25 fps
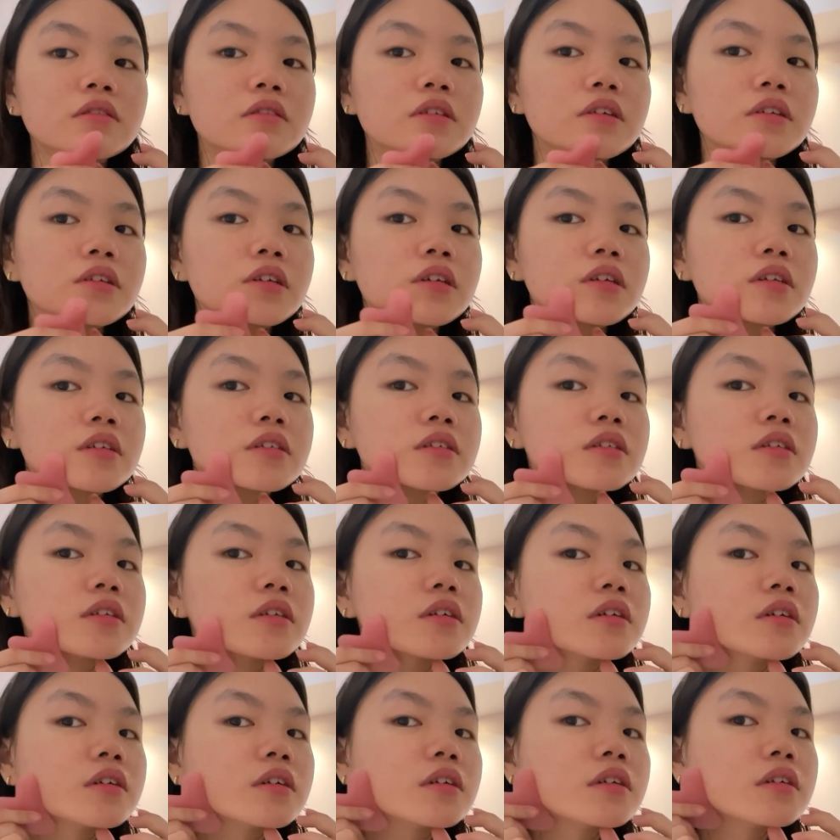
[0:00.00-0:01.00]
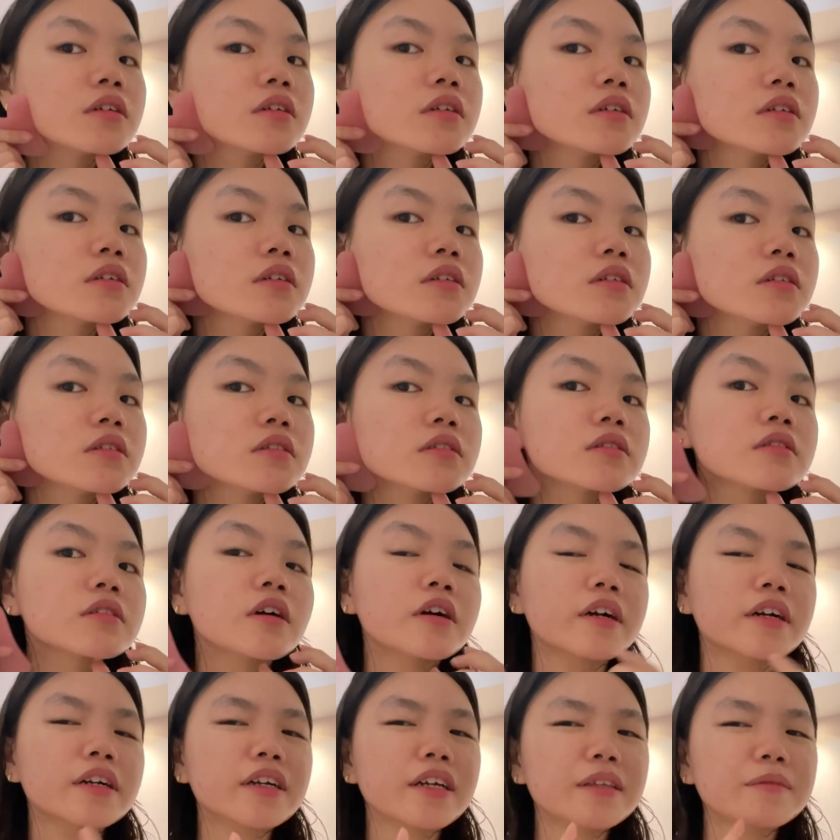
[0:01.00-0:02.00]
or like
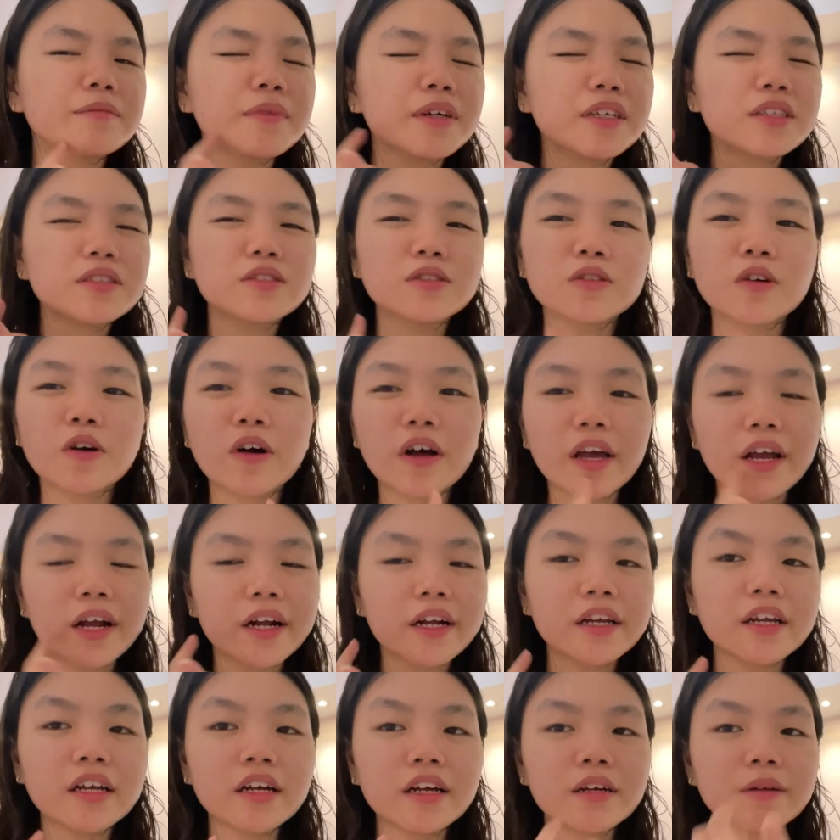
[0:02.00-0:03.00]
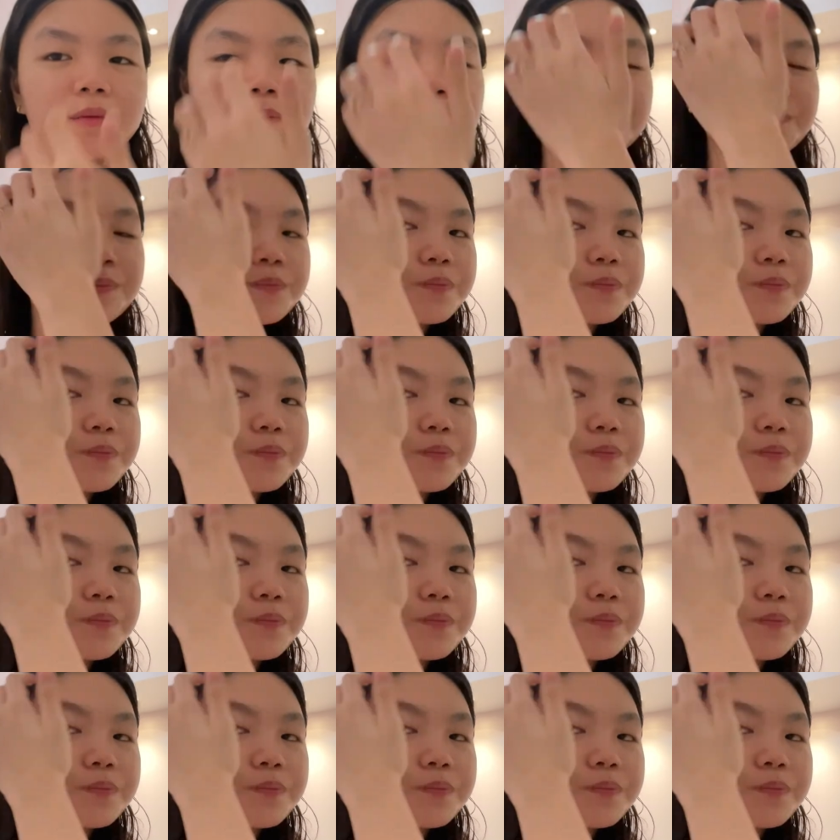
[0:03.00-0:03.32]
target my jaw area,